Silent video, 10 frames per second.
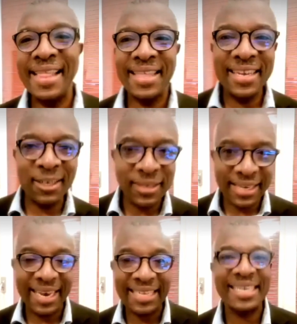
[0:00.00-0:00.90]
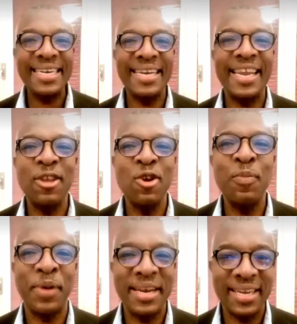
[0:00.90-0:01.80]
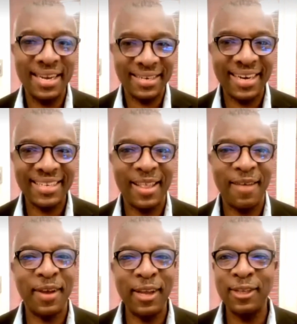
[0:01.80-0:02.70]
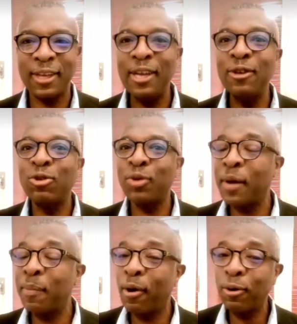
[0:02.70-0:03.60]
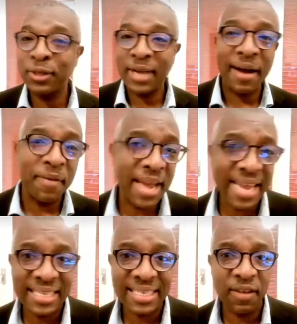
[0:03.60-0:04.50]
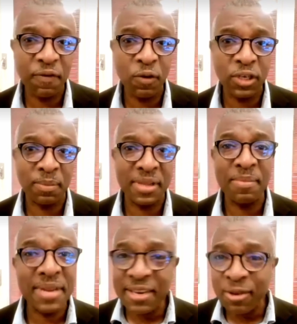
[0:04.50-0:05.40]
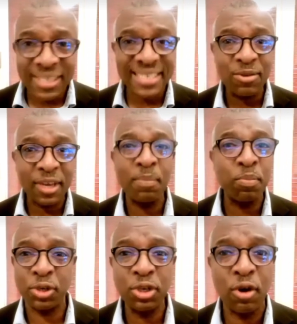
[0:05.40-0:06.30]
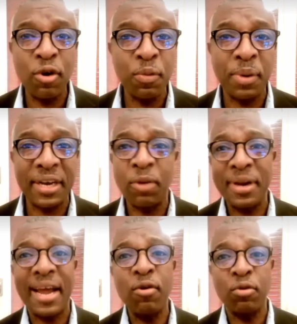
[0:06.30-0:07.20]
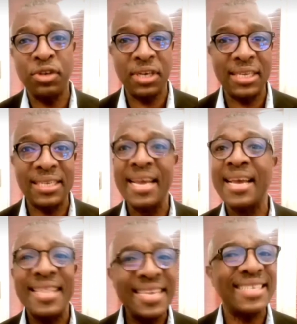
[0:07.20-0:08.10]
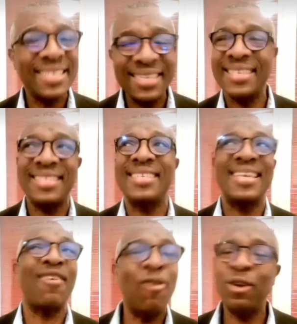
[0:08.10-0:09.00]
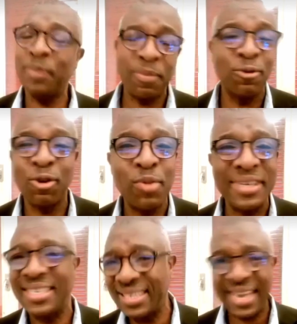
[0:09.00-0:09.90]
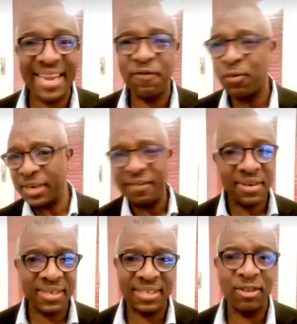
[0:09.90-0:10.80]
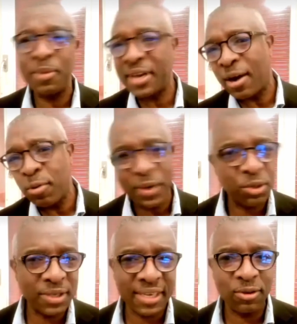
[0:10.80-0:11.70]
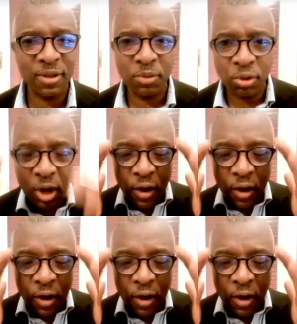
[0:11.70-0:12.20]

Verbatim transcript: and then so, they say, so let's sorry. create a new brand and attract South Africans into a post ANC future. But the minute you, you keep pushing your own brand, no matter how good it is, these, these are all those people who don't want DA for whatever reason, no matter how what you say to them,